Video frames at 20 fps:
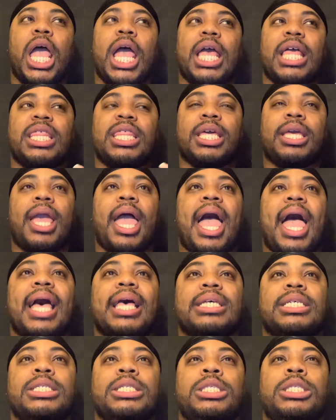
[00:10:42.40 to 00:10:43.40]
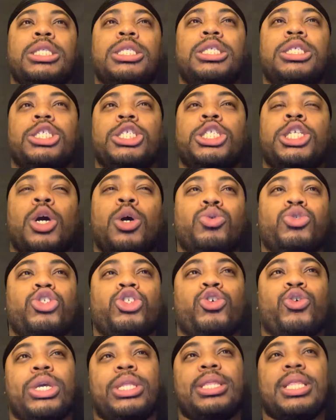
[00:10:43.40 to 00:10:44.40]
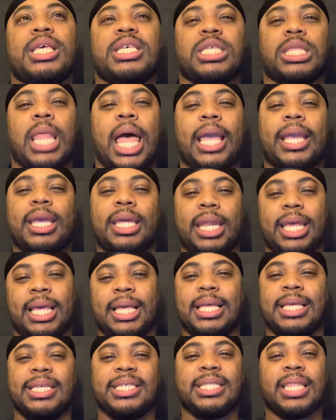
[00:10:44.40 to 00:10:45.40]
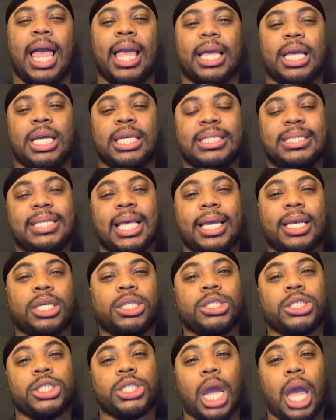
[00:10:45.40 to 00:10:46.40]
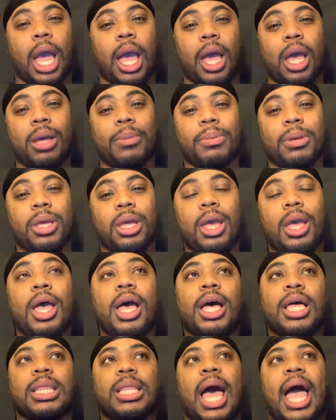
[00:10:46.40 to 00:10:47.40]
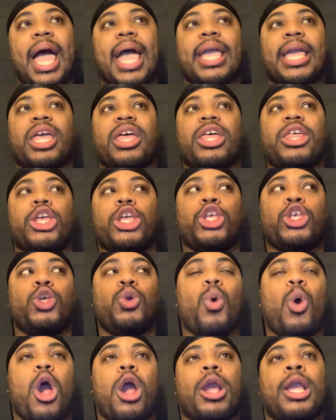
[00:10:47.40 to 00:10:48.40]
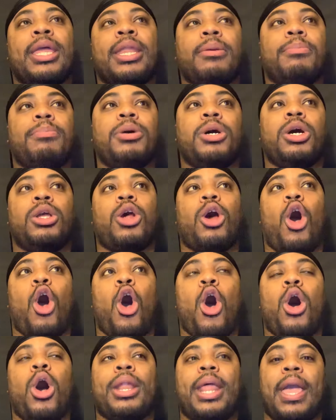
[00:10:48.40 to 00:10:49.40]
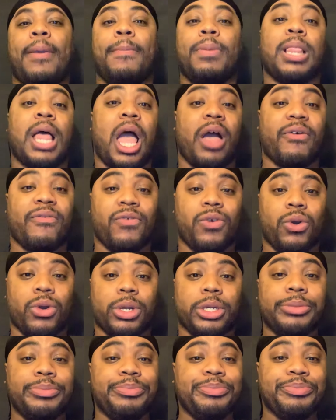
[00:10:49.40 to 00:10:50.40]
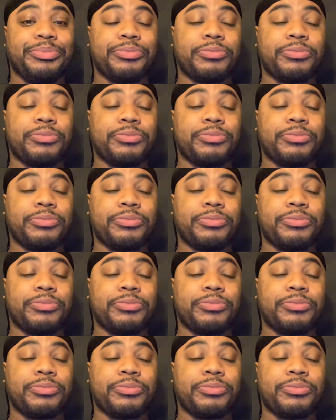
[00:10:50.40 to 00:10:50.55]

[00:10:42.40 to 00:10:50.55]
the cast don't treat this like it is like a second job. Like, you are getting put on a platform